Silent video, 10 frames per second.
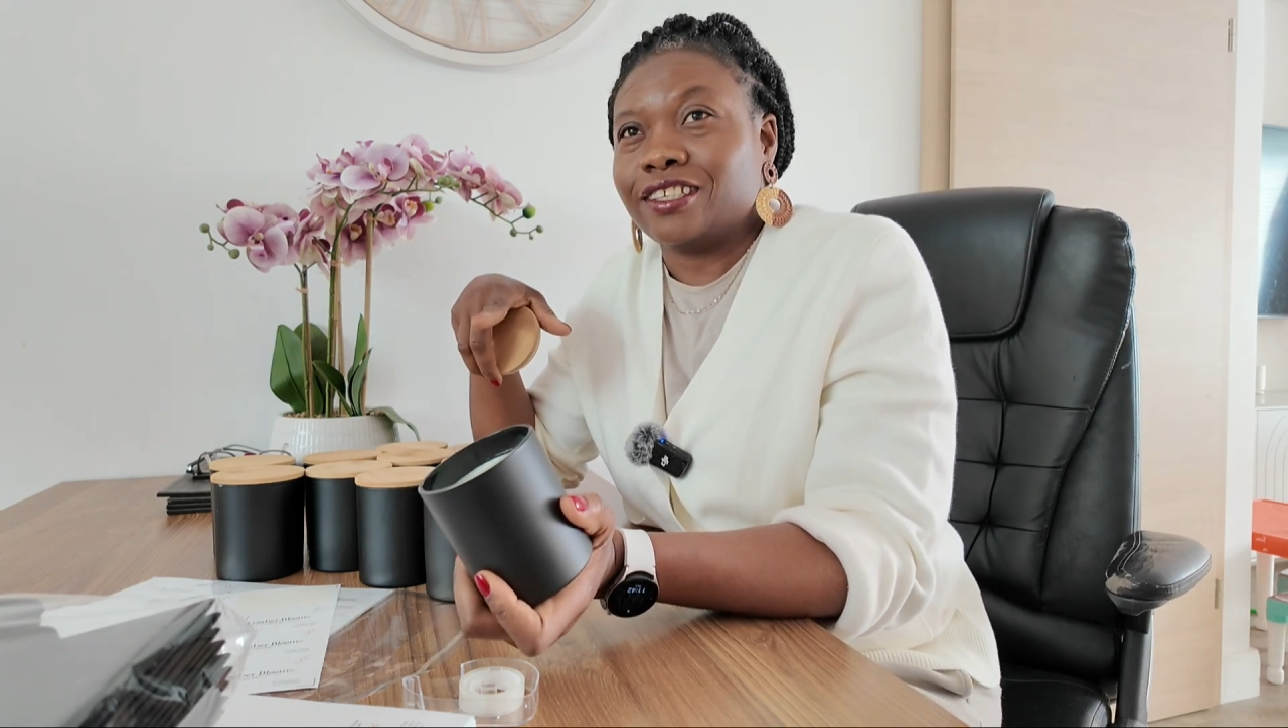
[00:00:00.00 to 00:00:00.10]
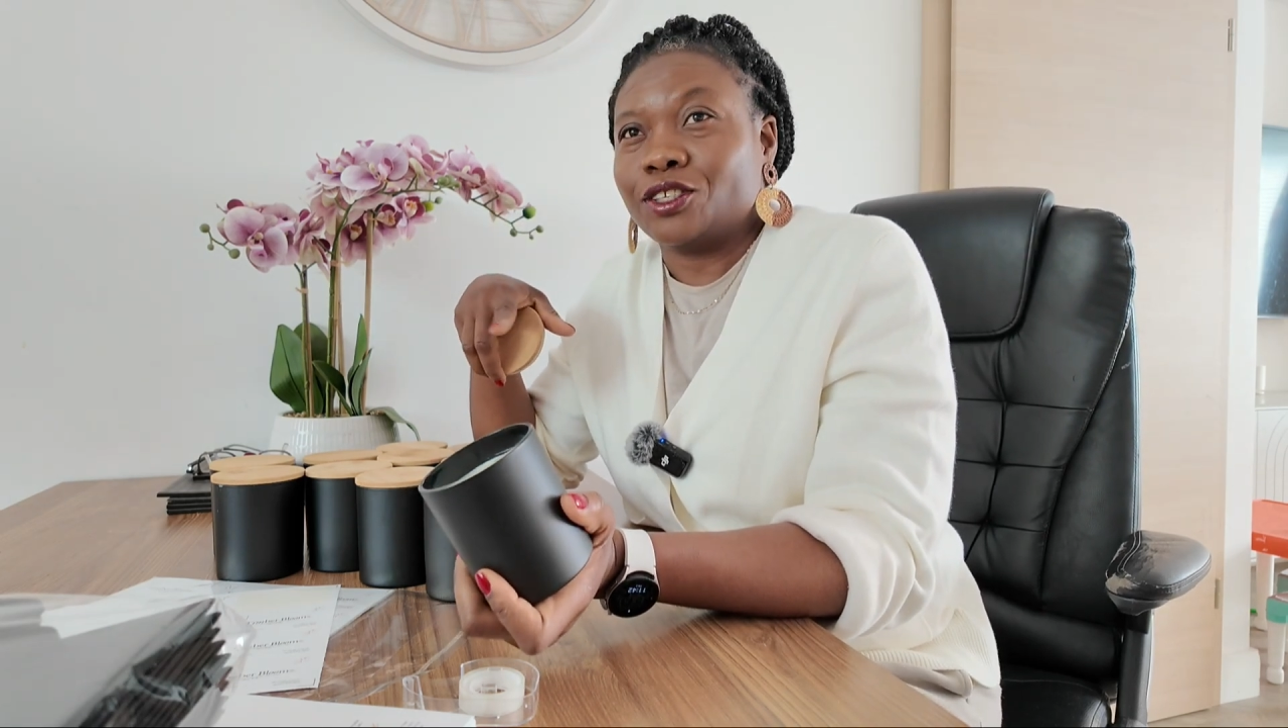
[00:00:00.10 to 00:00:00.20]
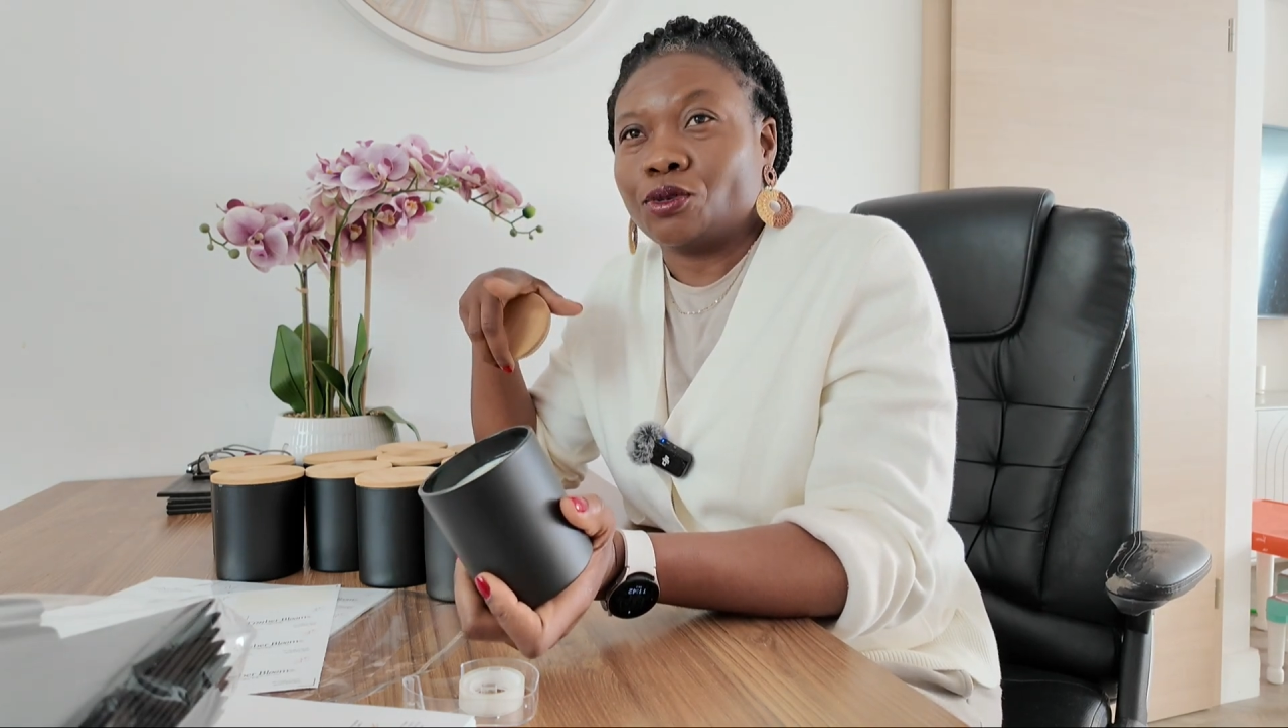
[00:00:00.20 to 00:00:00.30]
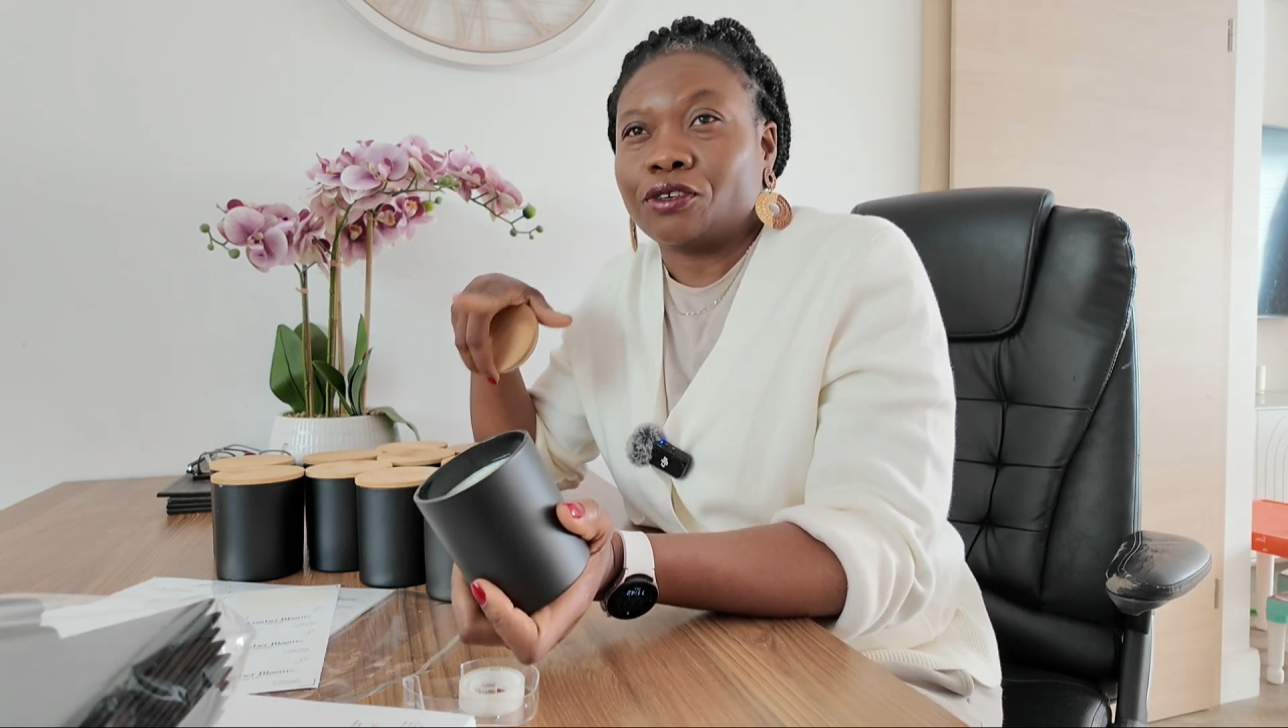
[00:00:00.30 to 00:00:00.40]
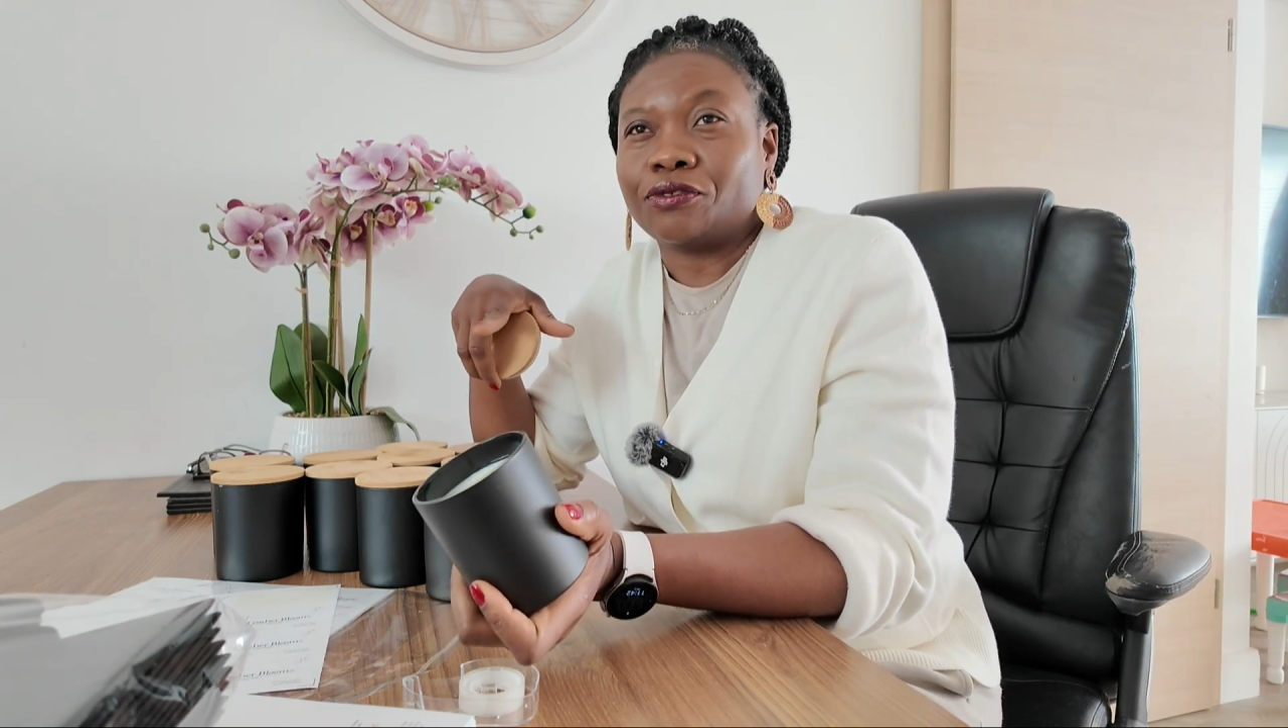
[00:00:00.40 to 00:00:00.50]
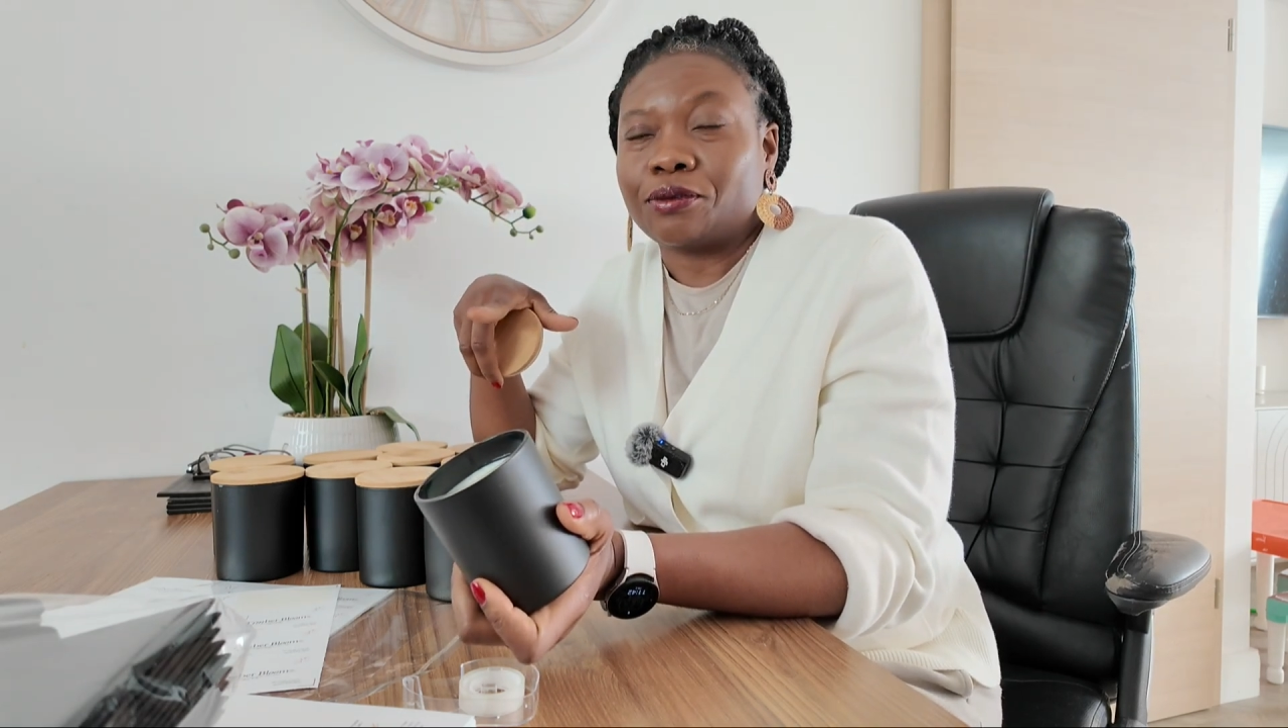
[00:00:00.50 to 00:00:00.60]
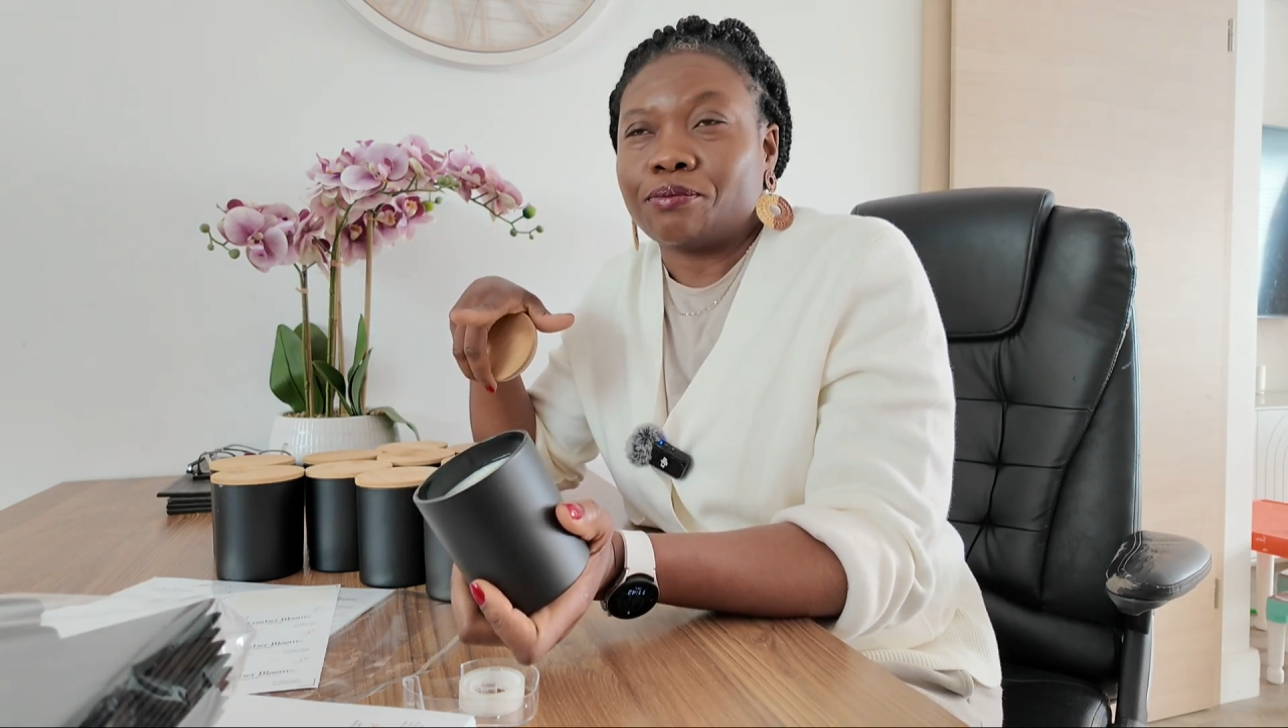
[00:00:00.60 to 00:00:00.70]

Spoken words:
is one of the